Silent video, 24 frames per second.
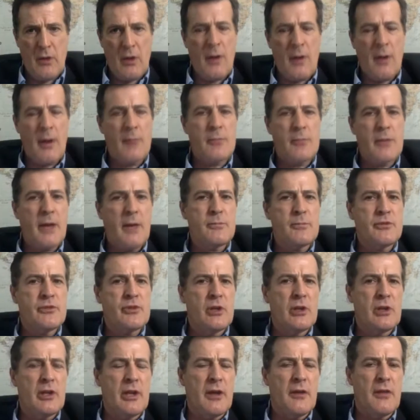No,
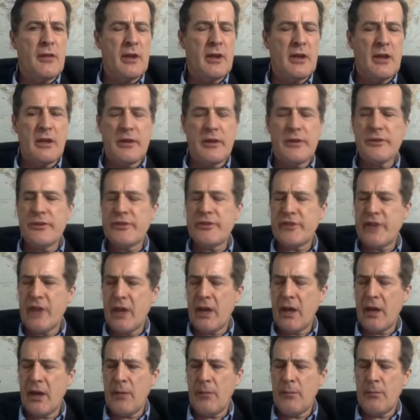absolutely. I think it's
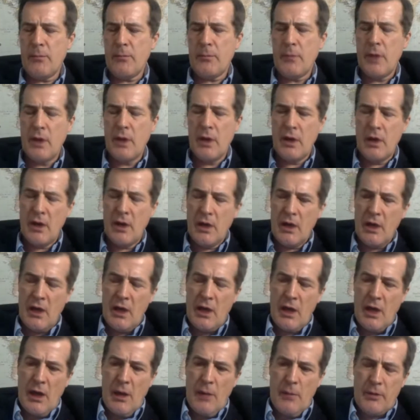
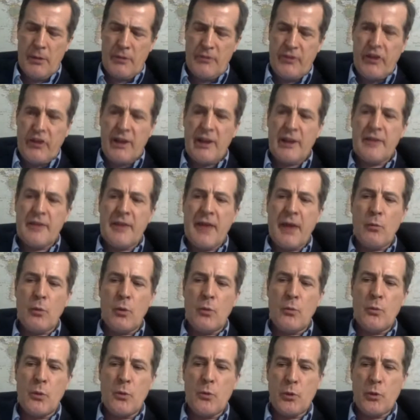particularly in that
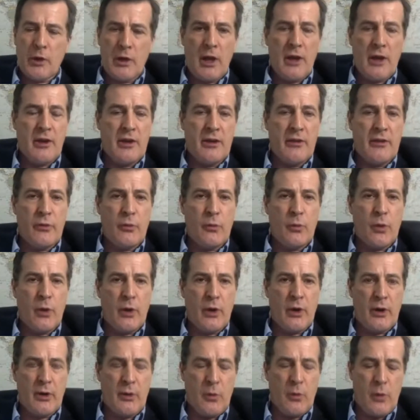when we were lucky to
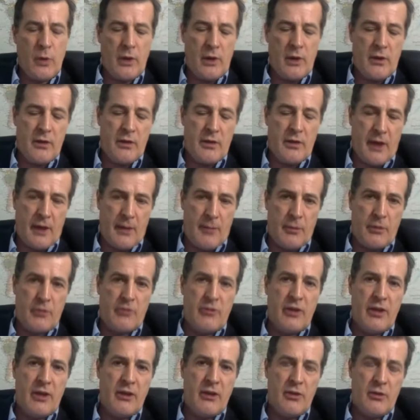work with
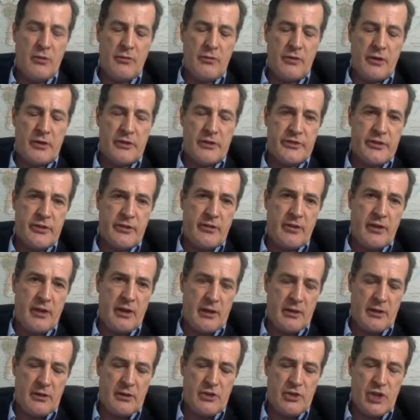Abertay University
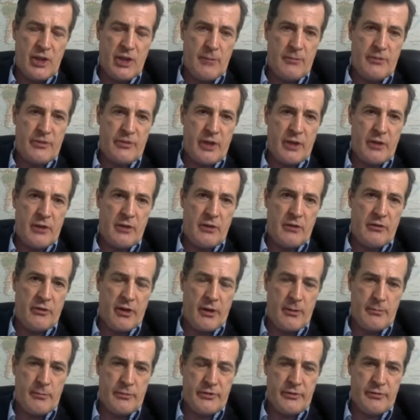and James Hutton in
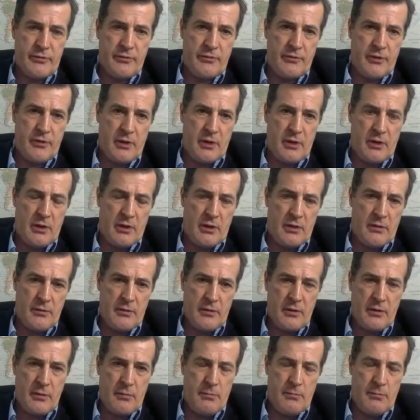terms of the
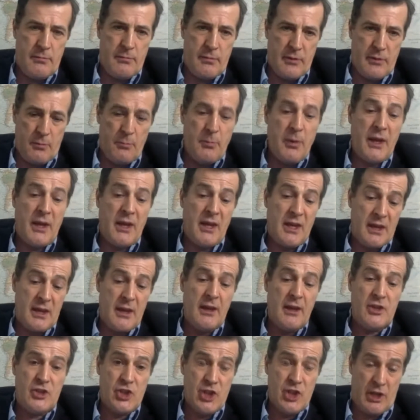
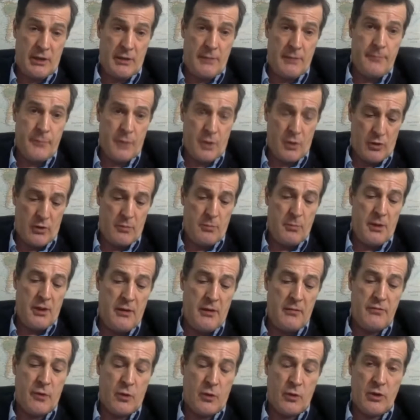P gin, or
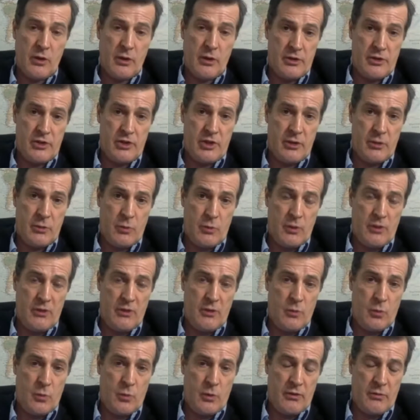P and vodka gin that we
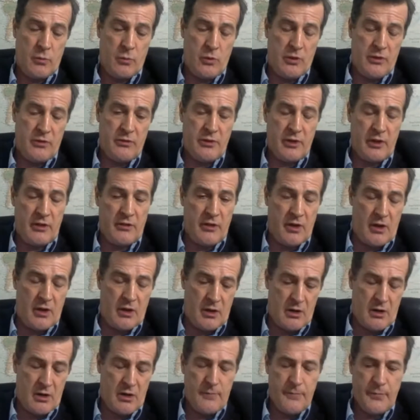did with
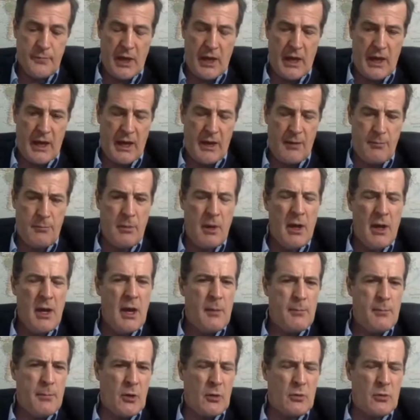Nadar,
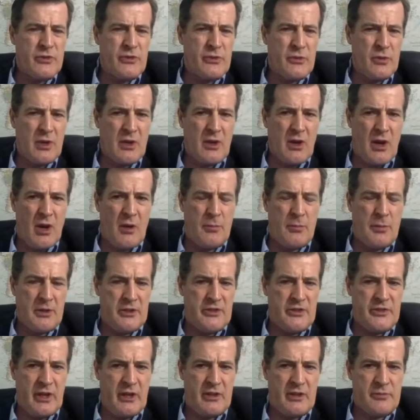but also the carbon
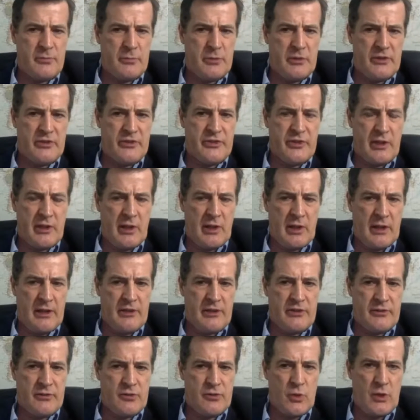assessments that the
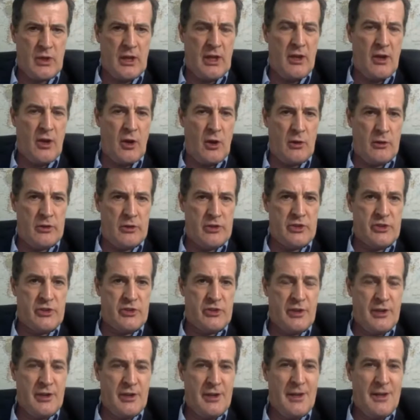likes of Trinity
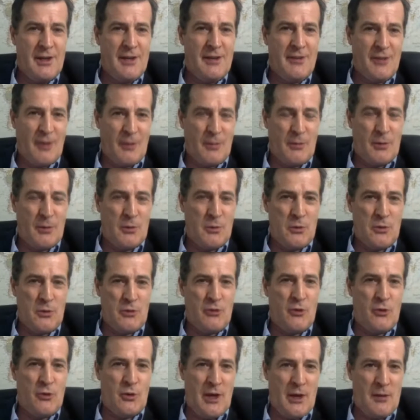College Dublin were
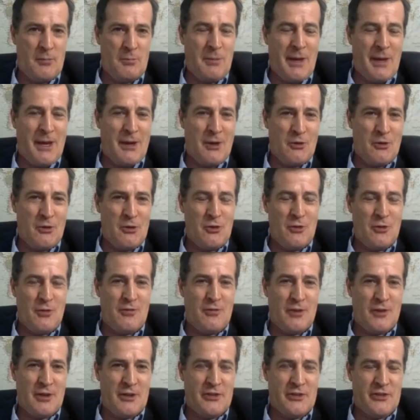doing, and Bangor
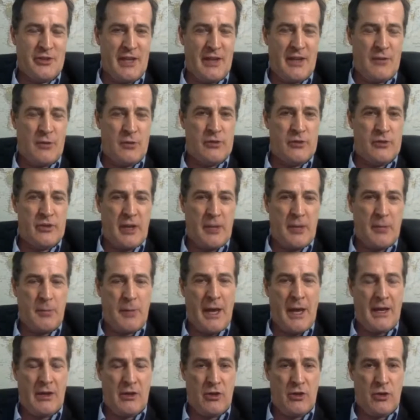University, and those kind of
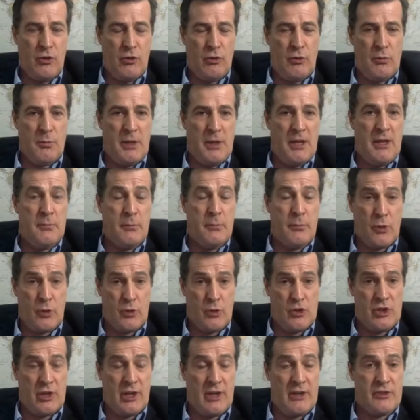pan-European
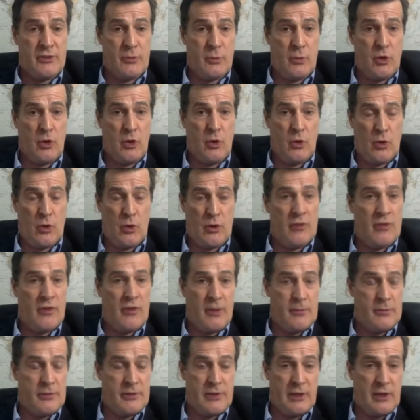projects that were going on in
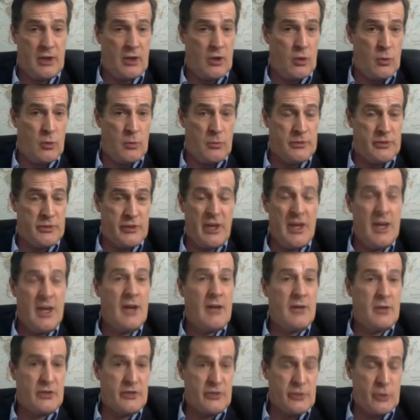terms of legumes.
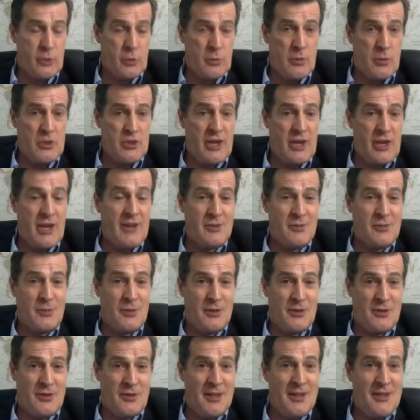There's so much
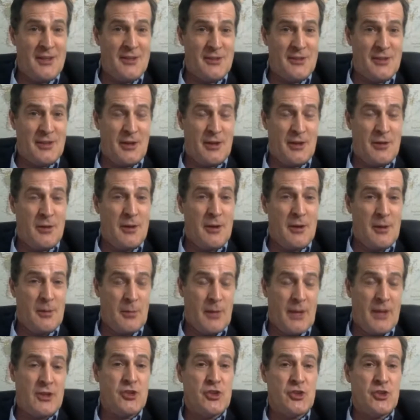expertise there,
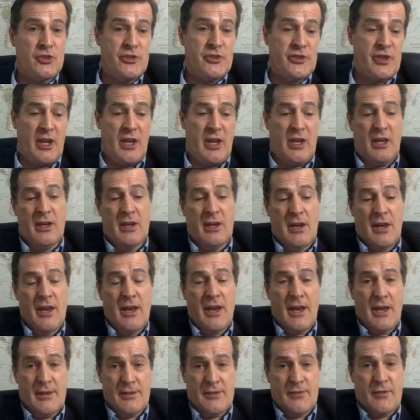but as you say,
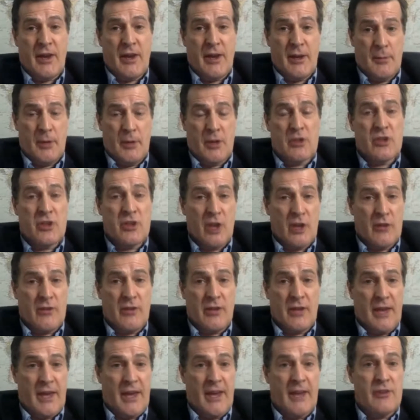it's very much
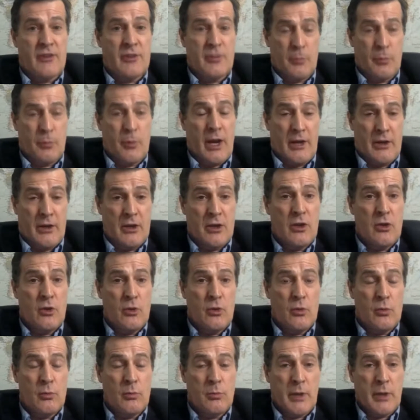cutting edge and brand
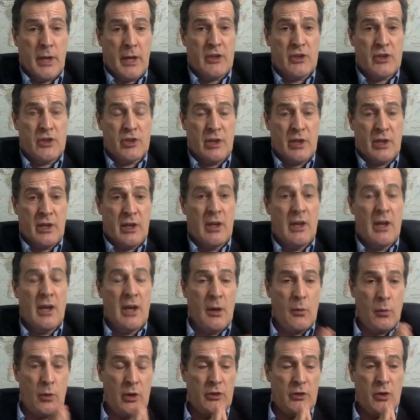new. But actually,
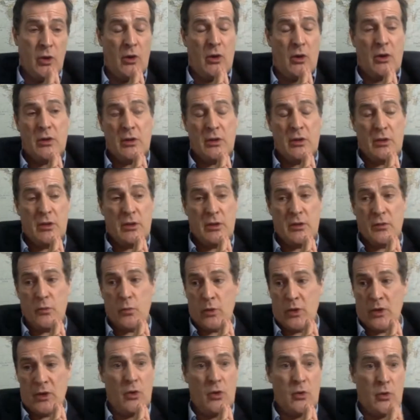we're not
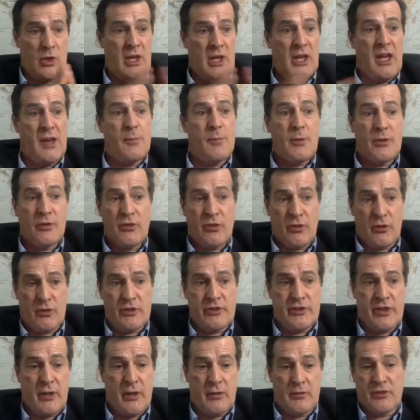going to keep it to
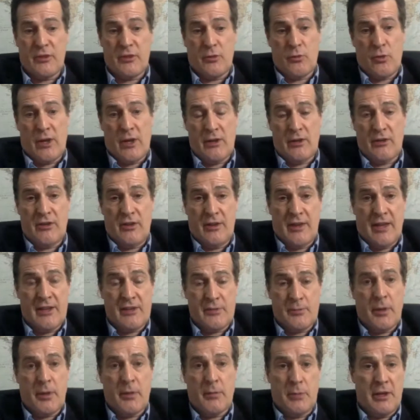ourselves. In reality,
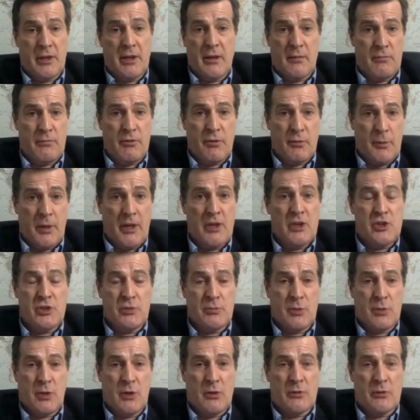that's public
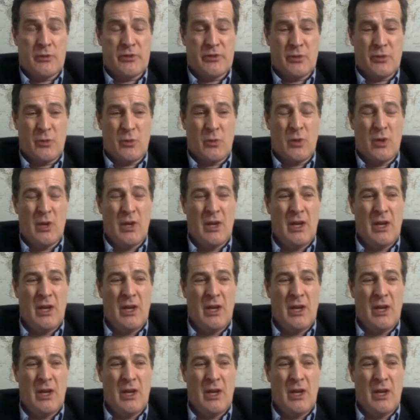information, but also